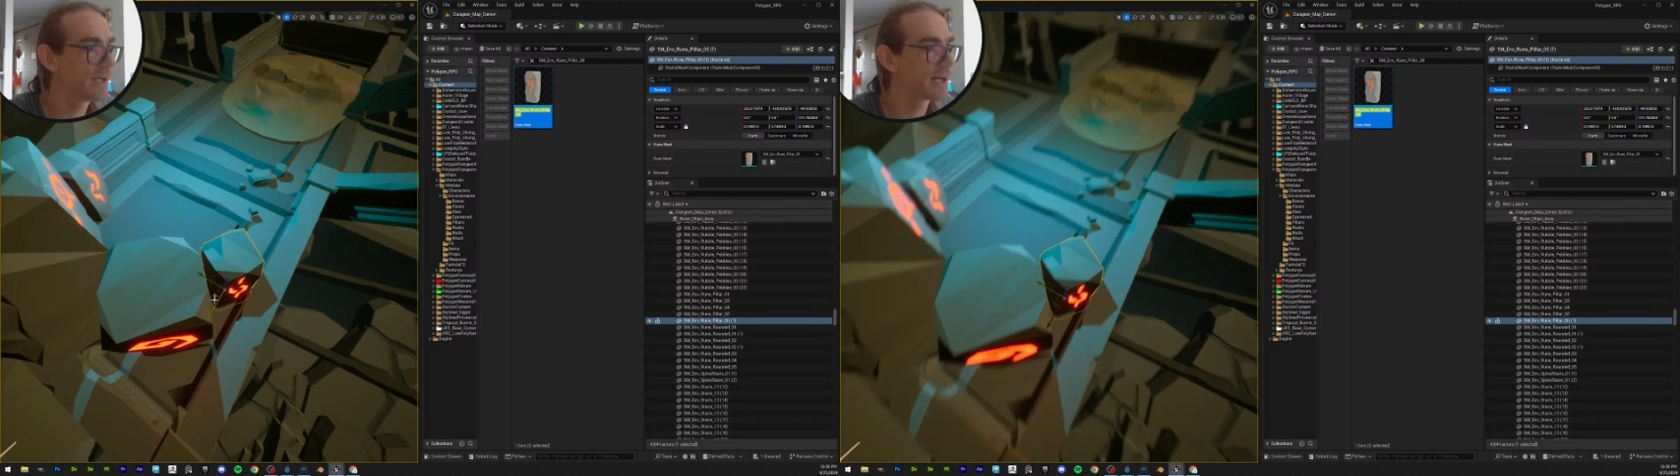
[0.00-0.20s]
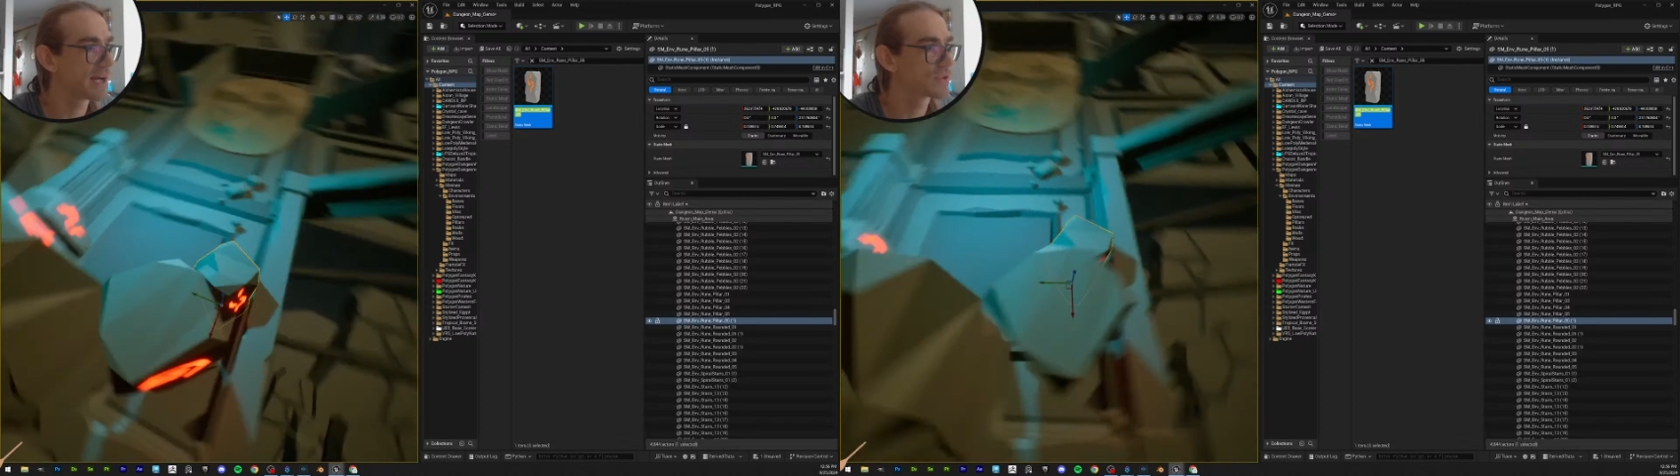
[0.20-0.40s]

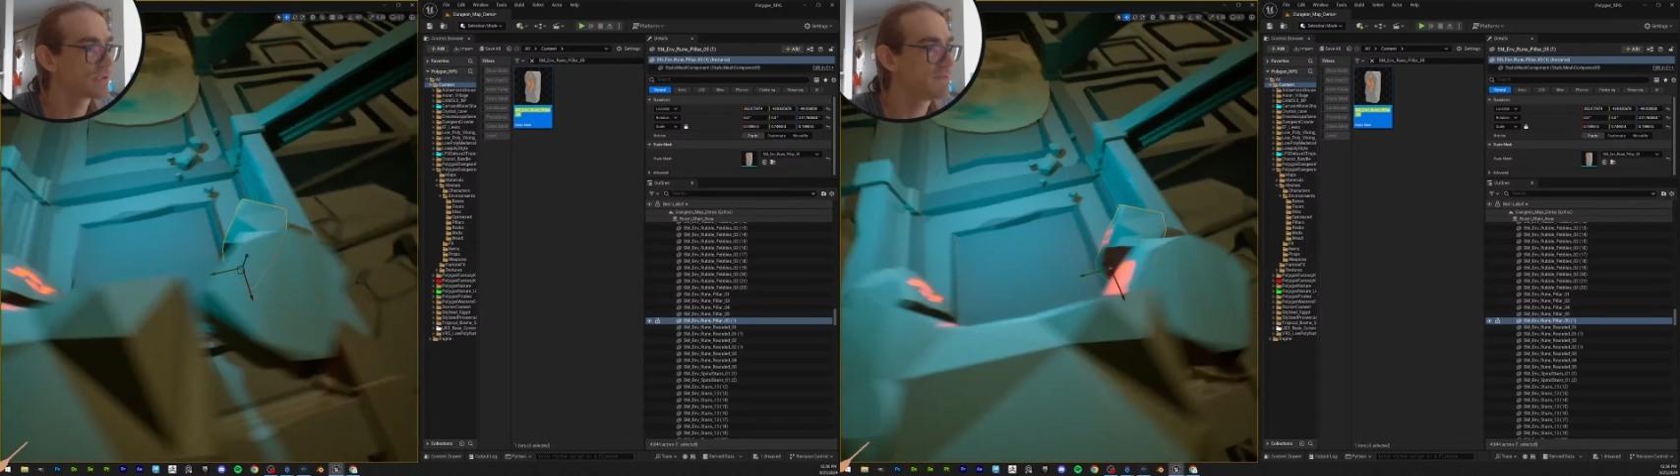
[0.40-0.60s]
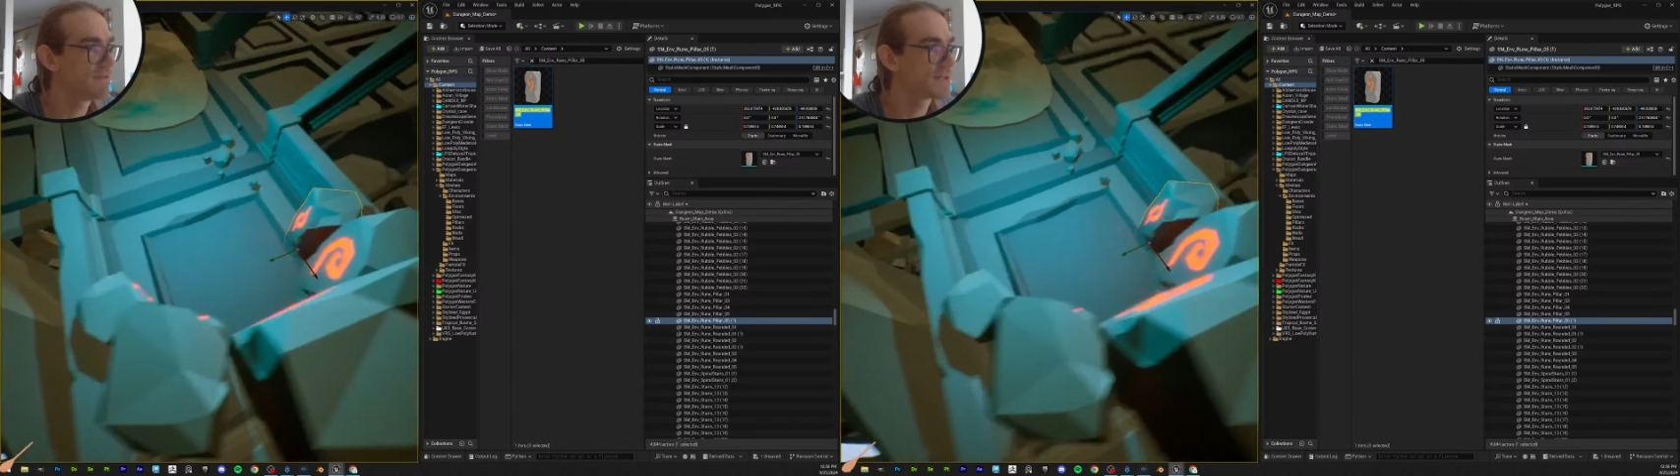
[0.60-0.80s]
can
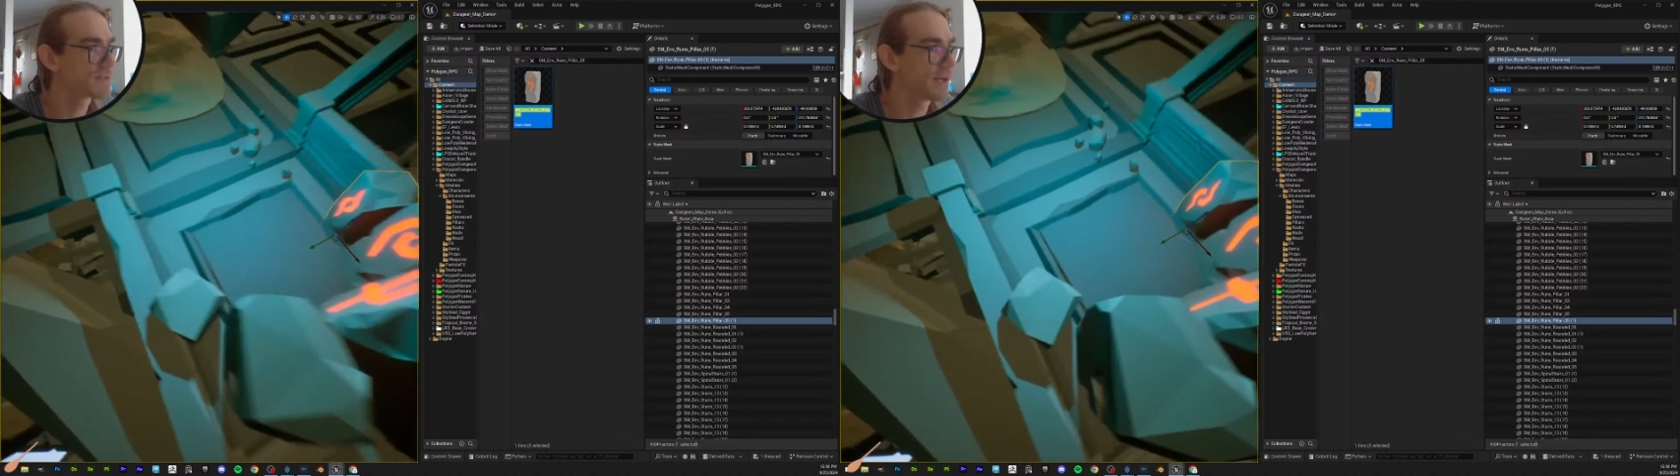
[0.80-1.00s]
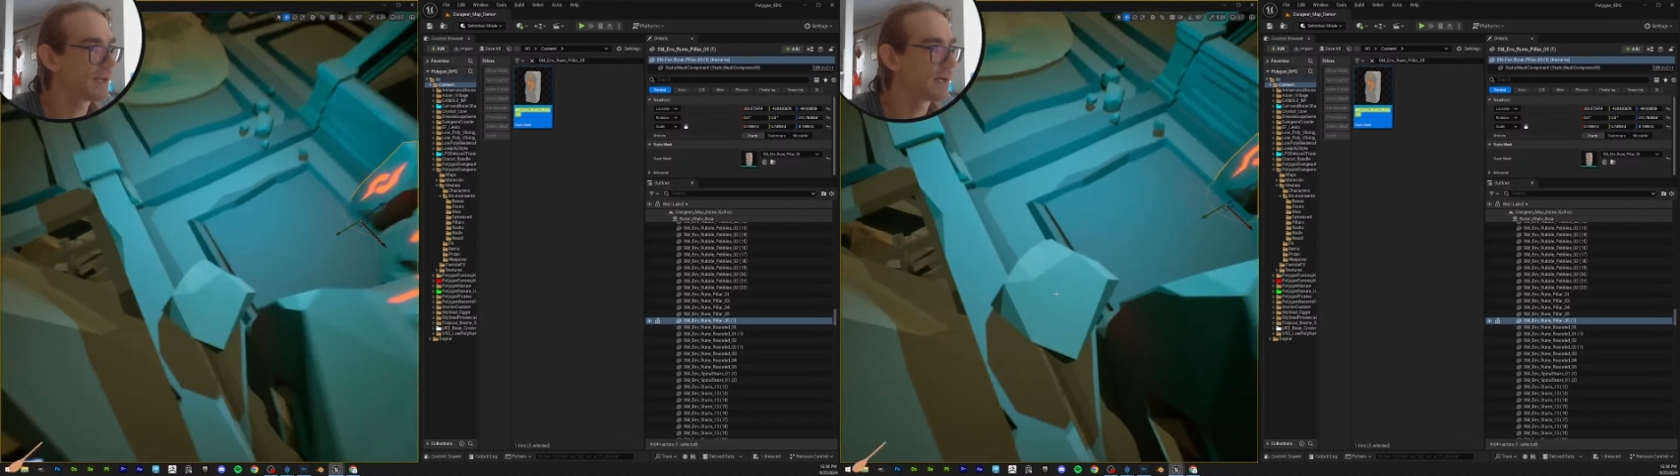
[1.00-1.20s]
actually fix
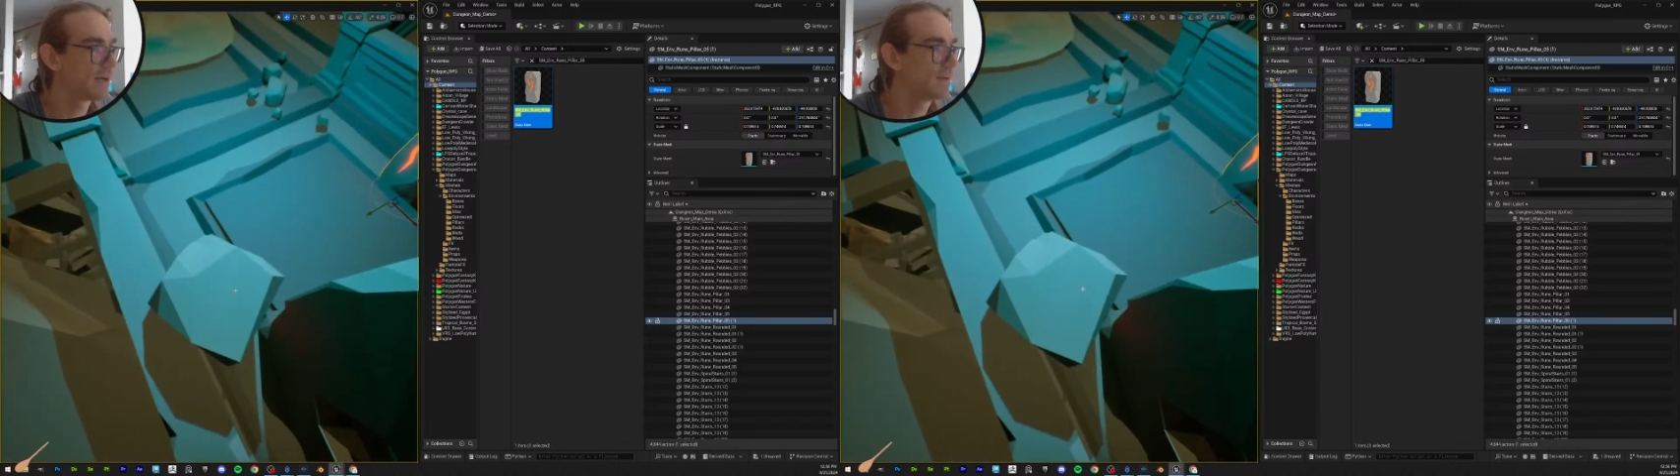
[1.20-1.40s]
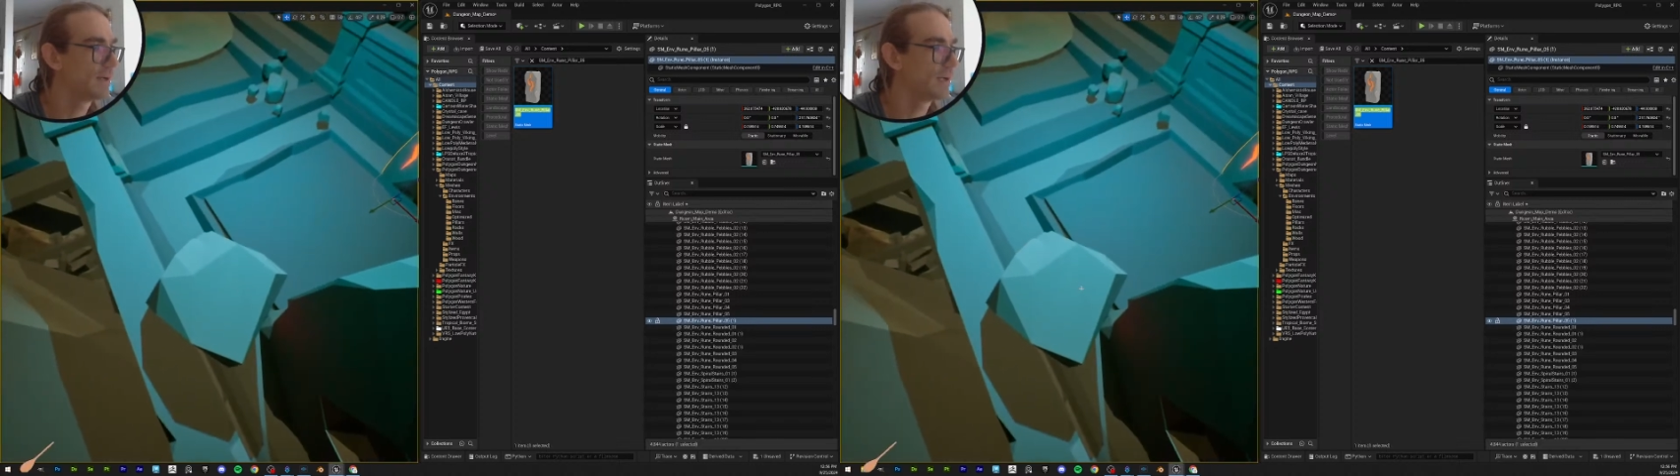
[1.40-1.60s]
right
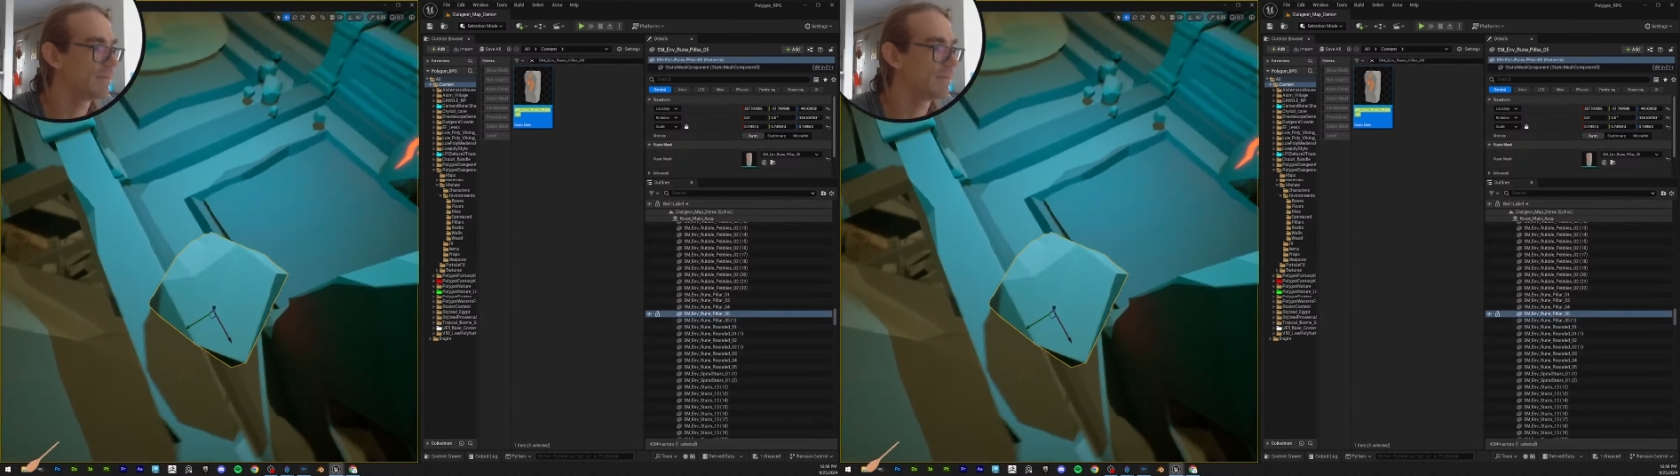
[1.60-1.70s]
now.